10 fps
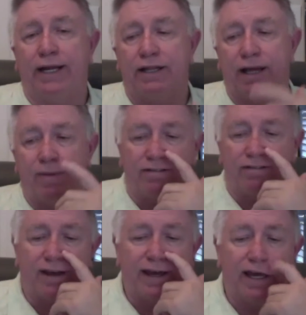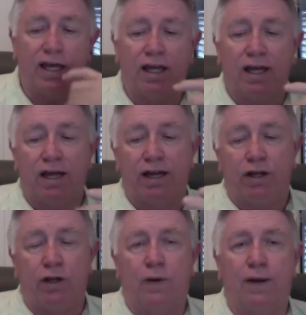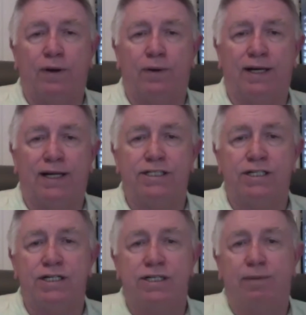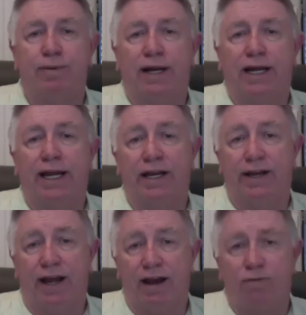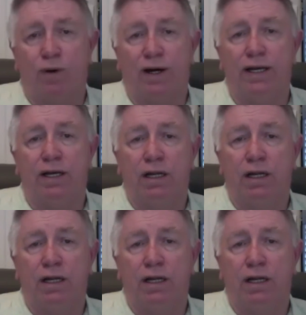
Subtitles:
They may say, you know, I want a relationship and I can't have one,